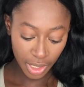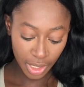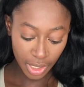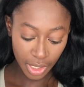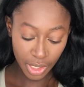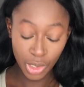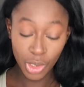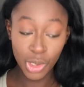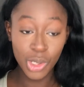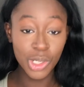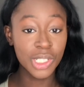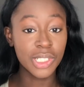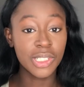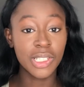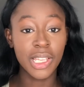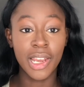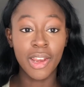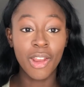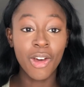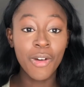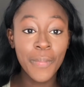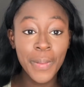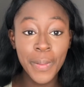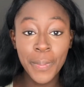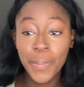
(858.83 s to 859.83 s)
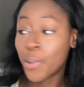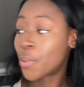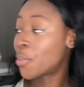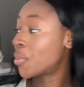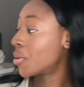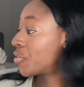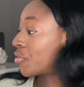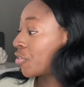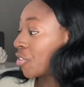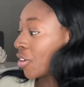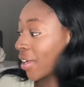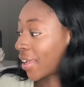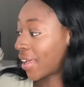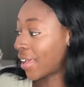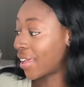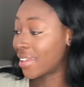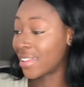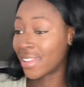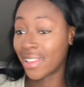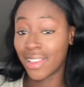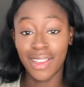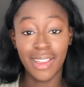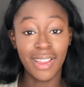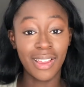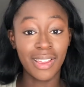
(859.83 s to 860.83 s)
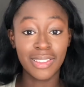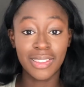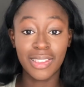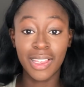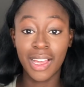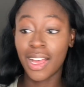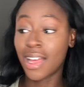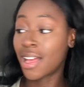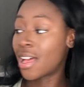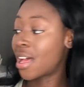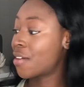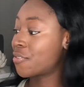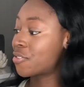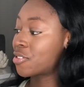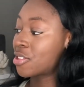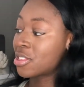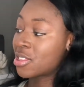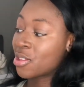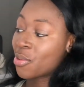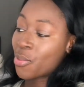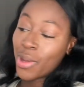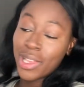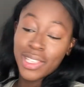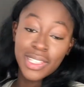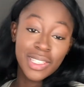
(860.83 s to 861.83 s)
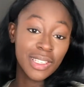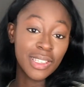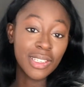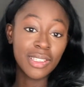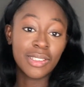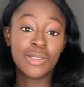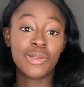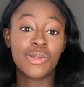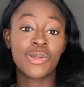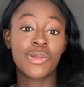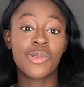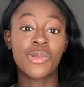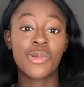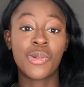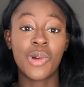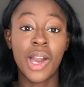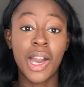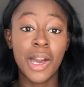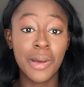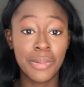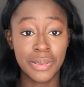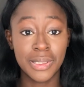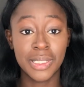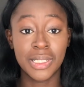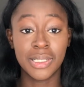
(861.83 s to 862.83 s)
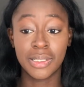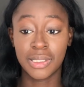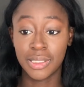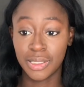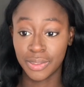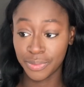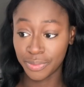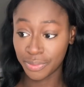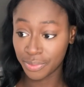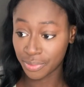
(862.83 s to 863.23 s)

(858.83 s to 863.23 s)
because a lot of people, we forget, yeah, that after the wedding, what happens?